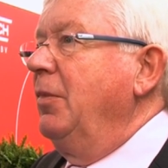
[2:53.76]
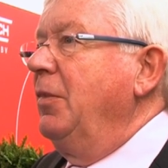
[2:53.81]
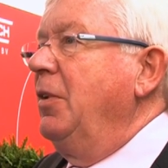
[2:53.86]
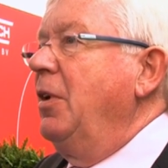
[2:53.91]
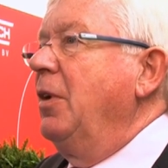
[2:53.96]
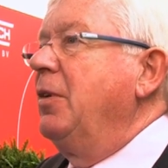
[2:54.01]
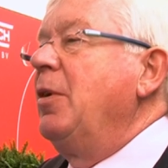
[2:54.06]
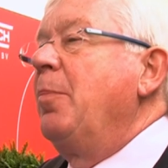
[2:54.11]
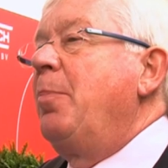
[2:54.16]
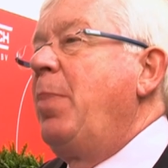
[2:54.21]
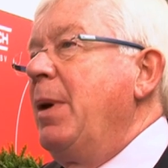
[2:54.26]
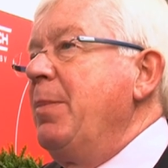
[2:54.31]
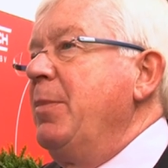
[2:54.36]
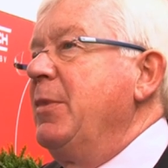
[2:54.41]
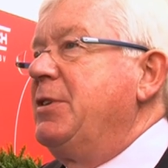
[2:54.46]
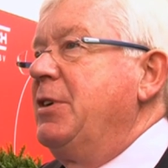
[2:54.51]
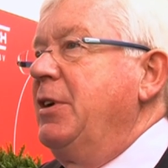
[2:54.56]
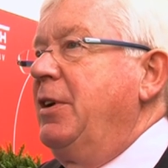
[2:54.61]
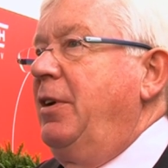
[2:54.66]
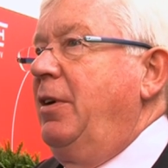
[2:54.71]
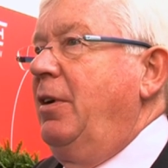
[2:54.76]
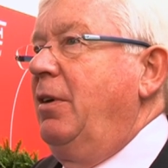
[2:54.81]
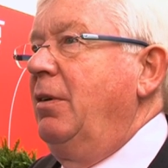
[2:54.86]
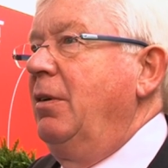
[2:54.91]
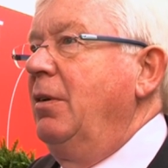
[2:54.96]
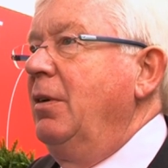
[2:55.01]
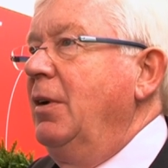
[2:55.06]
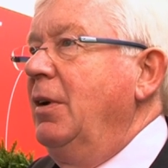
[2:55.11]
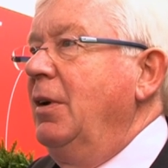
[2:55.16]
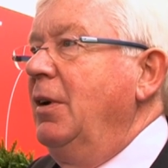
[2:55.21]
the pipe material.
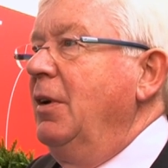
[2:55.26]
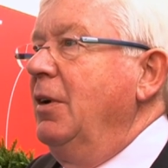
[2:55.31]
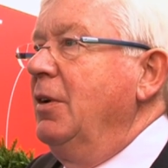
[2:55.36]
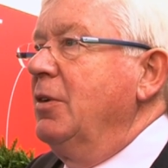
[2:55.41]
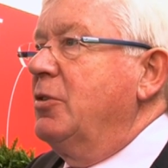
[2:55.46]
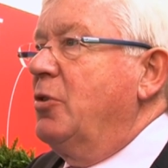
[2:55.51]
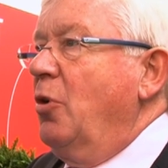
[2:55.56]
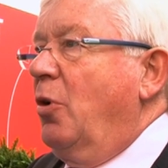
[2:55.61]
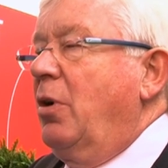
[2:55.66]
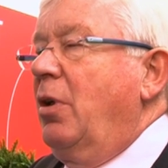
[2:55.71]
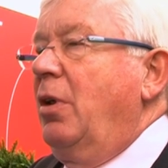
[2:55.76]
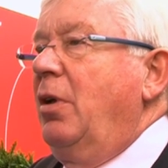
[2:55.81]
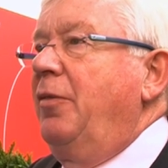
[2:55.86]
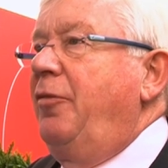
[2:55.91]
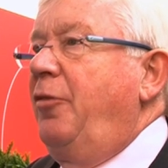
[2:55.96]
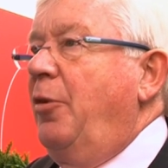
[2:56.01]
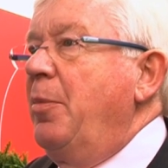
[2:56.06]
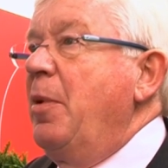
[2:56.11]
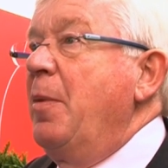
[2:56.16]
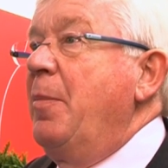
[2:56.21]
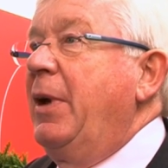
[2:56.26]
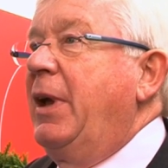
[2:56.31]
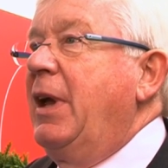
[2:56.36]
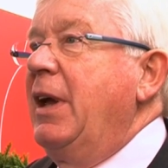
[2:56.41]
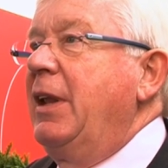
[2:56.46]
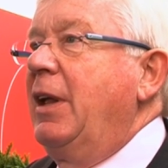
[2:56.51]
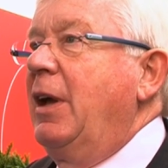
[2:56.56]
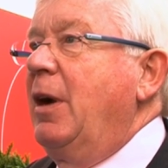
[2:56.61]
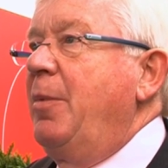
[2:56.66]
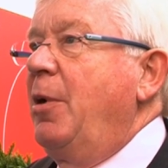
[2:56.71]
Talk from the
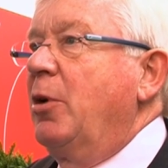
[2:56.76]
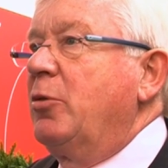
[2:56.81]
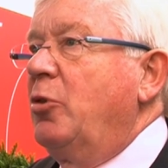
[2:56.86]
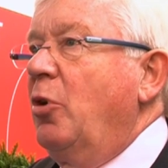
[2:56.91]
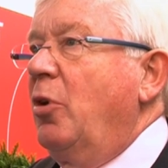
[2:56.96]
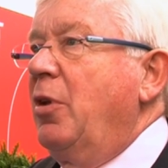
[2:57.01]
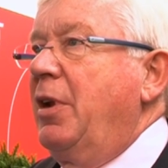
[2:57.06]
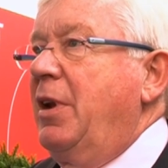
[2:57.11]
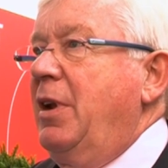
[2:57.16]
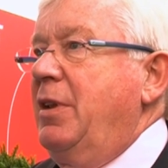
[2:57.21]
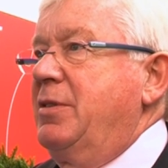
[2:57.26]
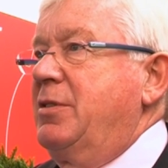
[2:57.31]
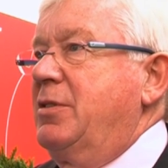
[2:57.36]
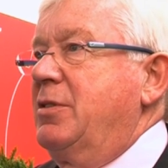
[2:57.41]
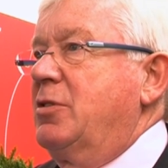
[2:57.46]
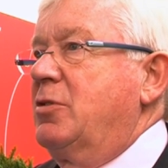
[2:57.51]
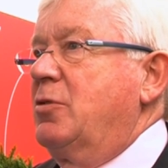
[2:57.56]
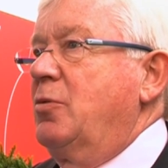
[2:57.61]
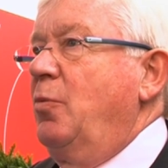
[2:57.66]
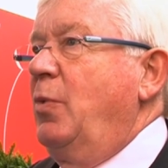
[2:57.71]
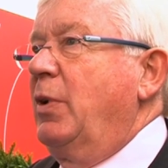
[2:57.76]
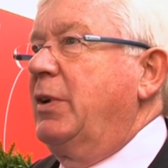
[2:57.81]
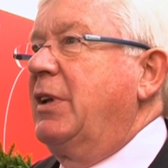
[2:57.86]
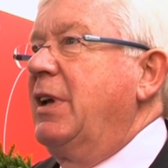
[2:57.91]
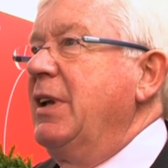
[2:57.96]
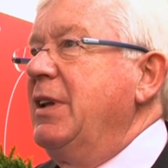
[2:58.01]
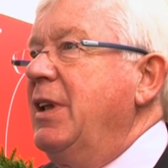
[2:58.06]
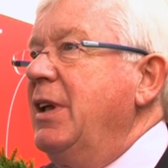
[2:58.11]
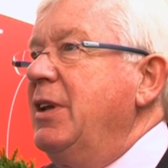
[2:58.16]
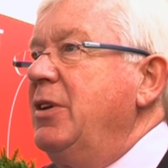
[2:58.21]
beginning about tolerances. What
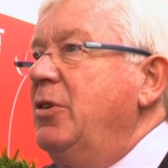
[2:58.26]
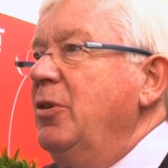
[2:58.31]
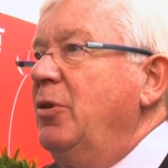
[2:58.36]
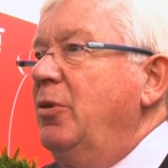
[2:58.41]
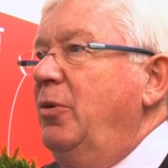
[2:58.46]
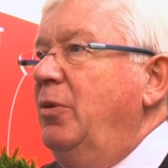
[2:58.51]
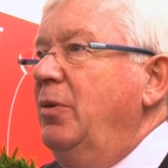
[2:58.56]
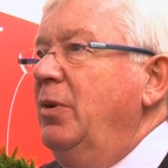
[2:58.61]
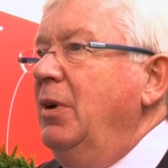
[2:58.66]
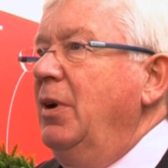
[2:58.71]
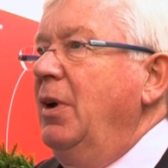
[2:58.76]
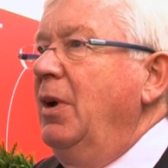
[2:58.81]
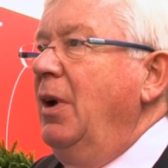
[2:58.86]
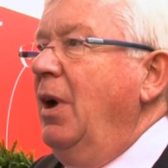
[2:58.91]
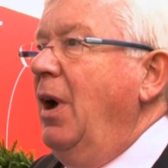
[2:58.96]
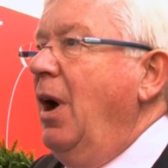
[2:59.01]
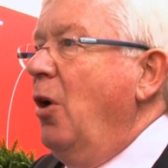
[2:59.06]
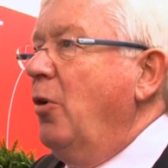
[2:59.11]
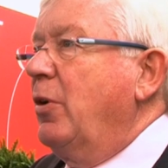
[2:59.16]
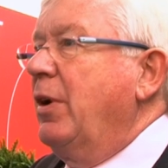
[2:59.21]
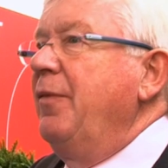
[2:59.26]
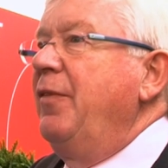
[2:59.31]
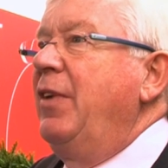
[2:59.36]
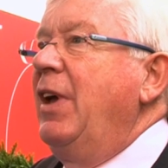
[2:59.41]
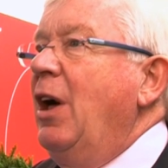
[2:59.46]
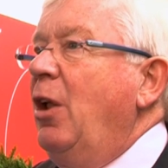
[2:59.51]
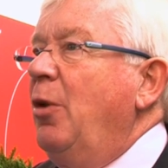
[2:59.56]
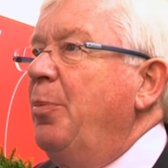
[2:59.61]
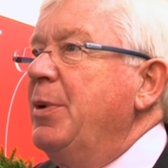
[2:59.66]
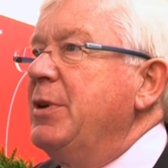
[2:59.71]
can they do? How can we
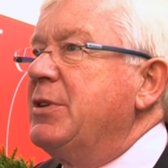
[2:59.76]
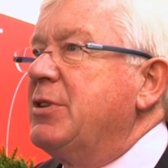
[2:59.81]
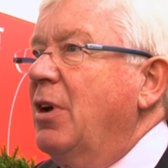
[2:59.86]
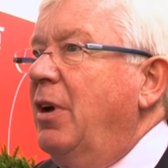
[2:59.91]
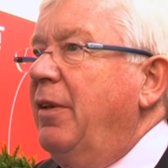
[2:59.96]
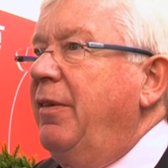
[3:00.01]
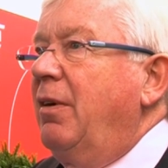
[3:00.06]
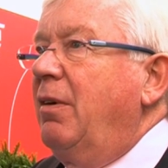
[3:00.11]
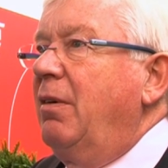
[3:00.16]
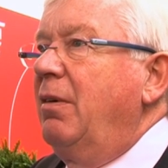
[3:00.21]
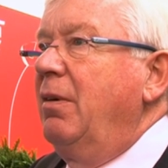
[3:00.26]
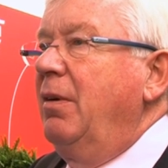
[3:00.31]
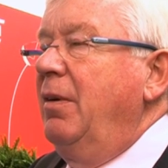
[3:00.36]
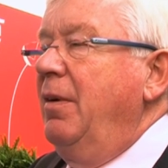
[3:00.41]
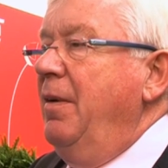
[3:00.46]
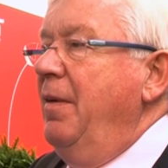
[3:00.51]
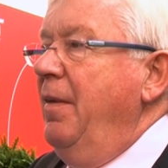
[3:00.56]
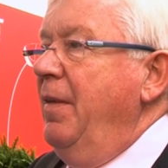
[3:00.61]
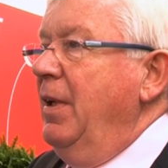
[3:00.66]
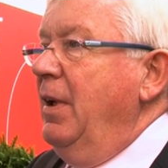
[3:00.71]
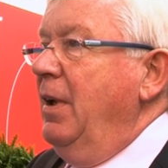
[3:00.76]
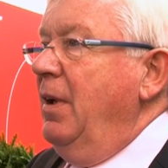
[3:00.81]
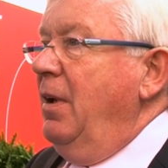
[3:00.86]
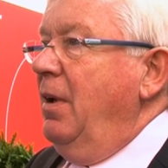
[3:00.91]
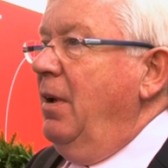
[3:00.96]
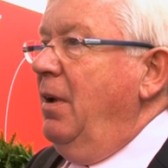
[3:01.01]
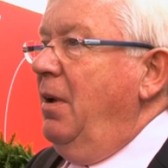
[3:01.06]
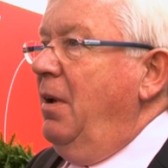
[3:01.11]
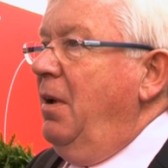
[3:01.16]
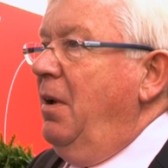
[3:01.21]
help each other?
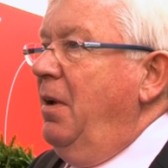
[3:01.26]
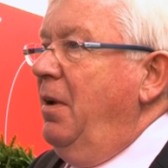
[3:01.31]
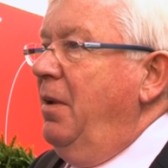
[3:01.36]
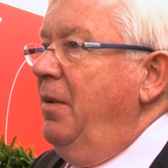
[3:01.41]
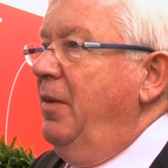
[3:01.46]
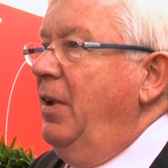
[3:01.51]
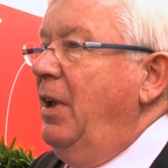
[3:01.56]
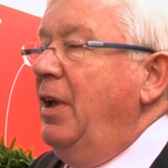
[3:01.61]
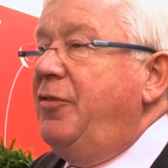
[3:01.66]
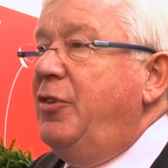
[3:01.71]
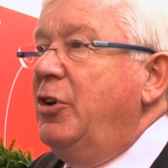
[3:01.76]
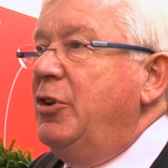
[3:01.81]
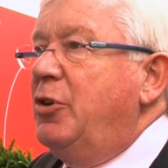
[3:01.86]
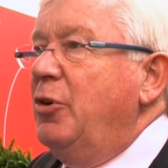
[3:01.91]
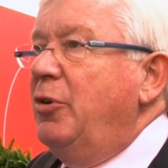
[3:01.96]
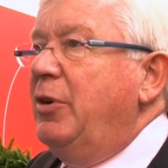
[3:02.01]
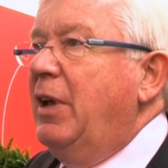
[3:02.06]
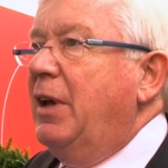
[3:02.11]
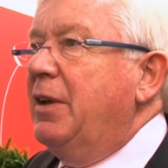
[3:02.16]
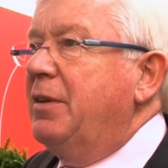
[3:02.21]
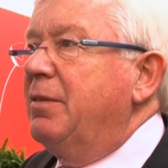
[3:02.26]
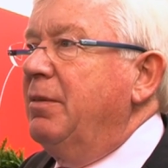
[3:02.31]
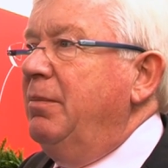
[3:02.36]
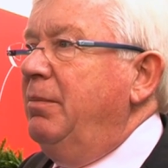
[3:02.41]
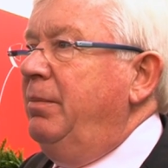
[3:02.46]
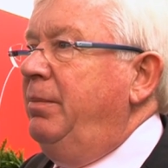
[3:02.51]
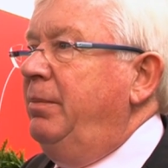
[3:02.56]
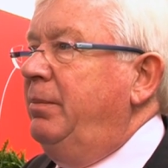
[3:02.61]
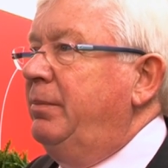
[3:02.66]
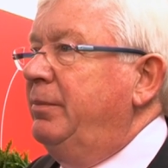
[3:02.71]
If you do that,
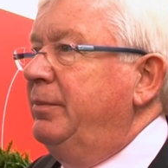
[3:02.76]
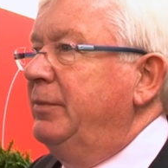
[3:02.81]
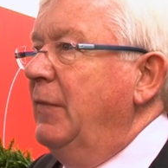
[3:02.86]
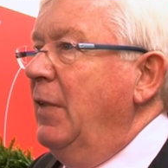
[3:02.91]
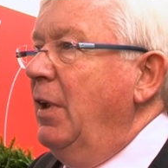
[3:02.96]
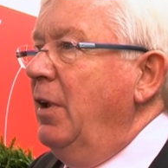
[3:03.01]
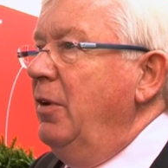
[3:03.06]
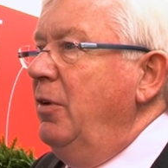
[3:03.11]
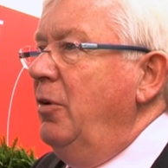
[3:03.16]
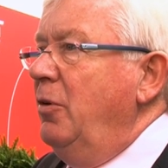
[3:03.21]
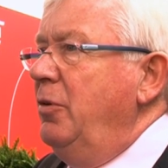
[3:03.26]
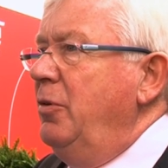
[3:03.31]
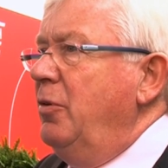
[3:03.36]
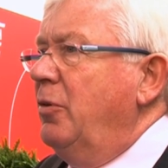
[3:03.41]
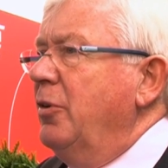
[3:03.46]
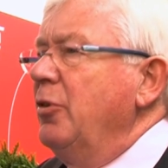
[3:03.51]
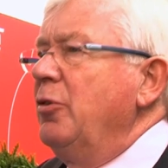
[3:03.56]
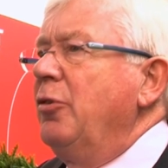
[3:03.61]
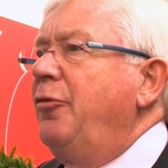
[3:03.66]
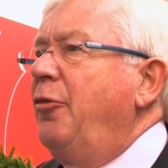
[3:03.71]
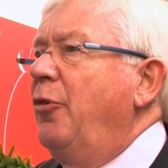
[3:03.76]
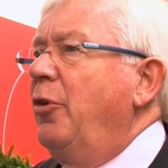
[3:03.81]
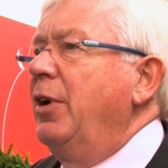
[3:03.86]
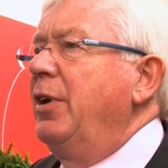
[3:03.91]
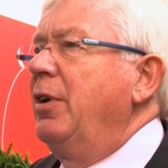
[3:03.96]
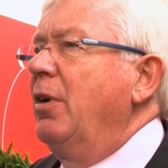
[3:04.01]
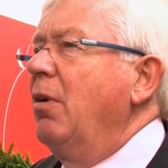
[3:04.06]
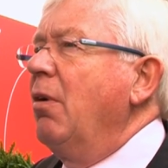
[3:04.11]
you can avoid a